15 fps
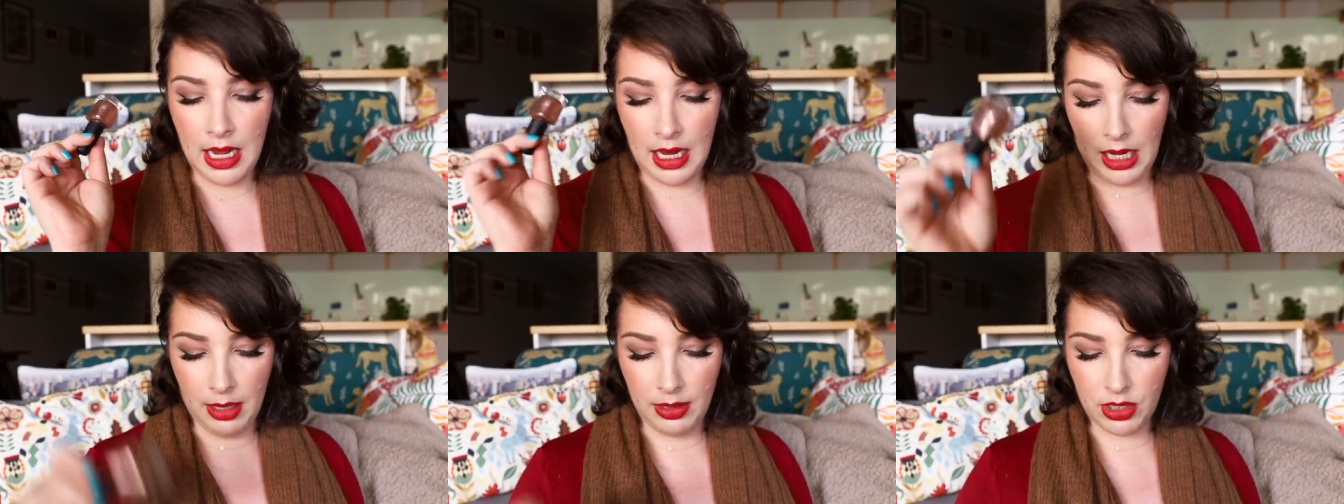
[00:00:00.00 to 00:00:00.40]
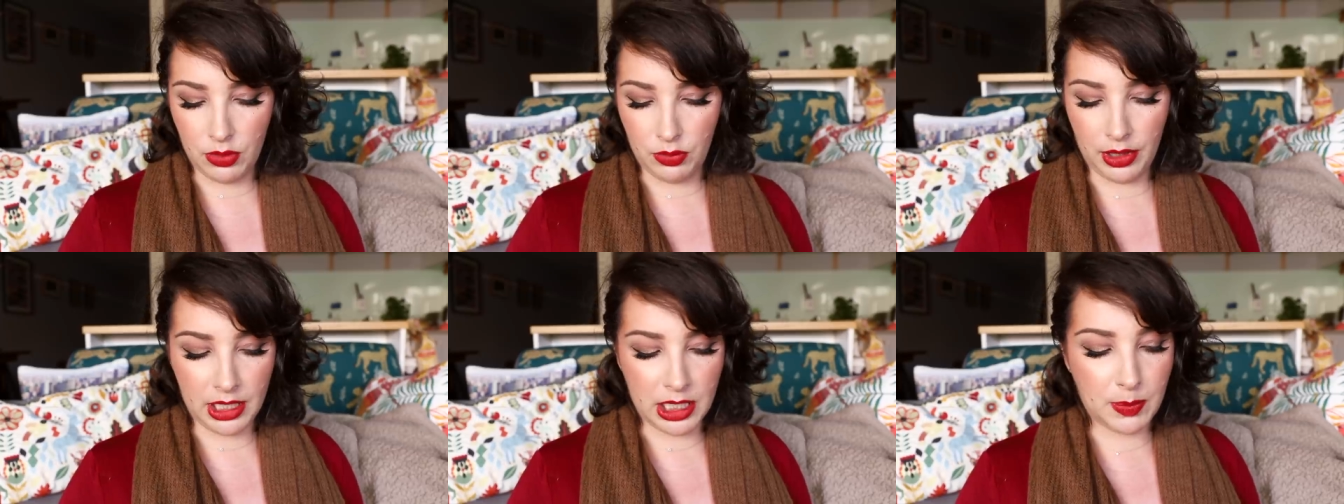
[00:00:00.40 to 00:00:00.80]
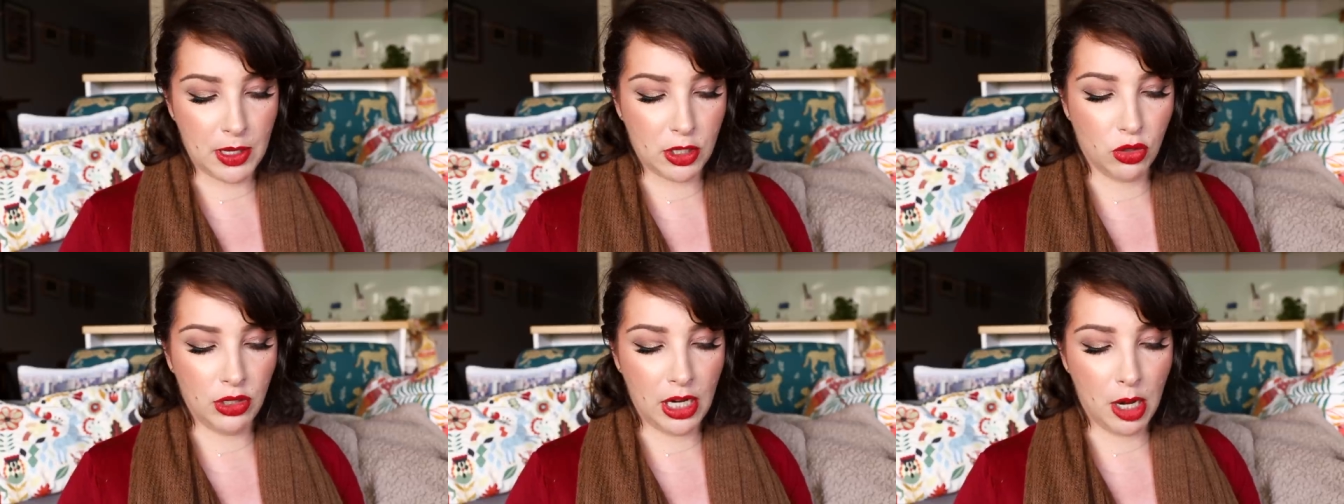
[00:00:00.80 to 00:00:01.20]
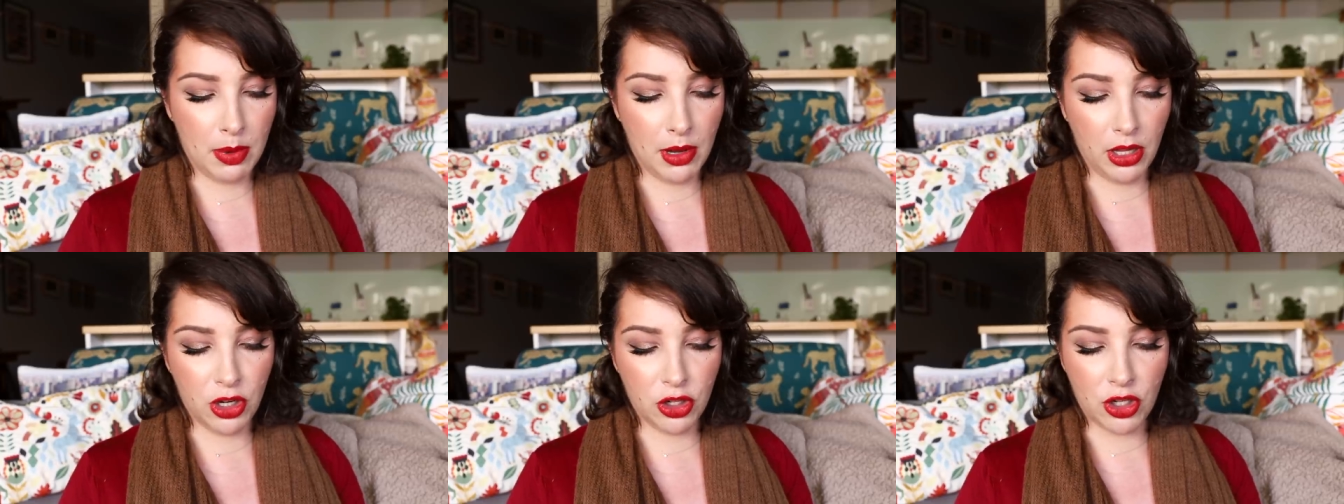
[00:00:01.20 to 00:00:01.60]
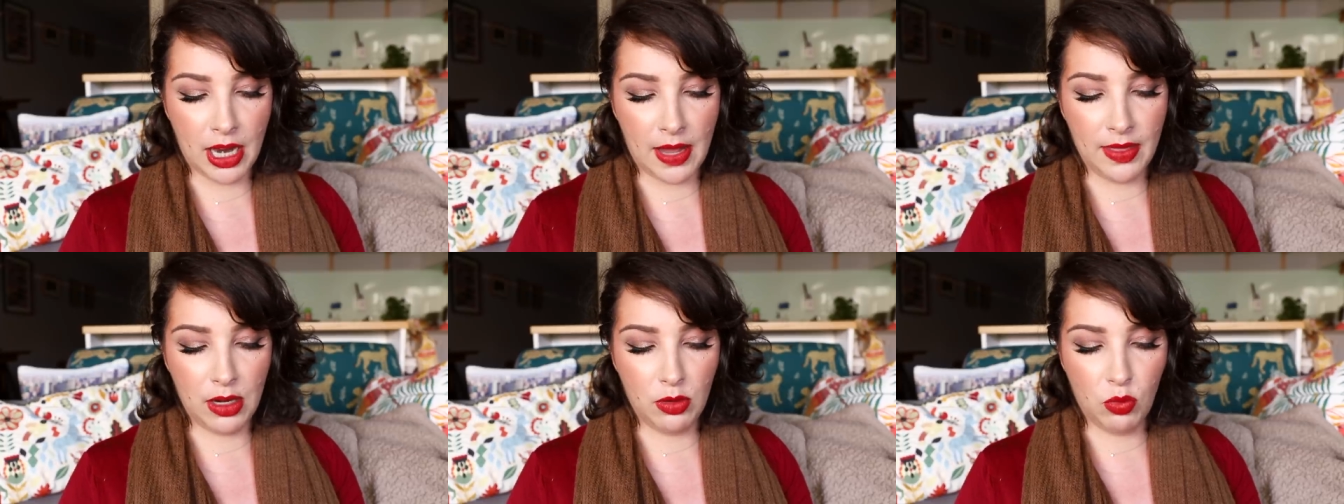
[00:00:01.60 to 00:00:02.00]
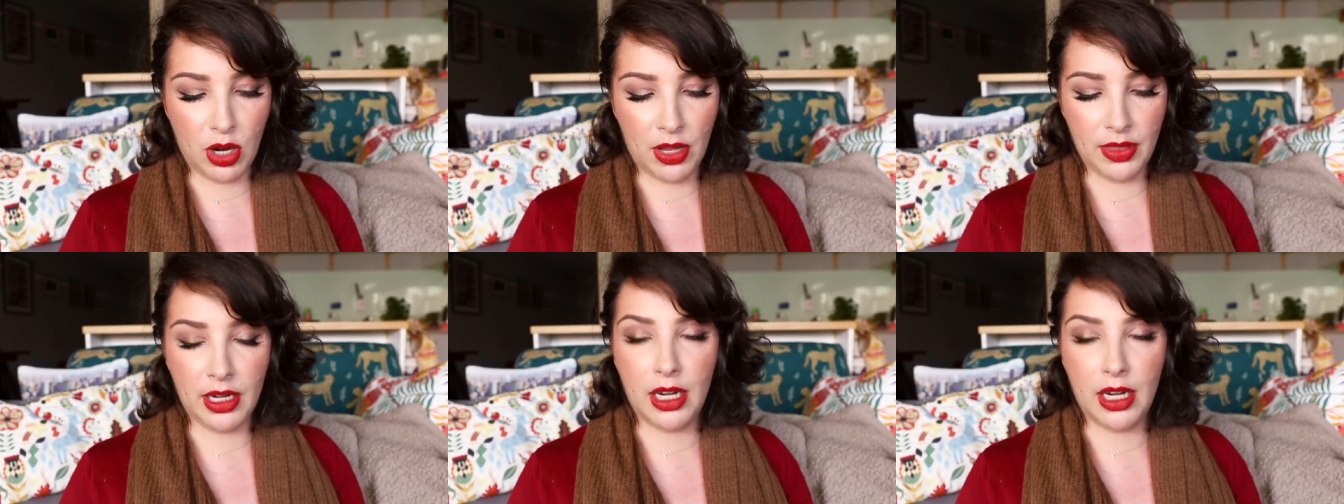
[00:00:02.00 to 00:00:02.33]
It's a really special nail polish. And then one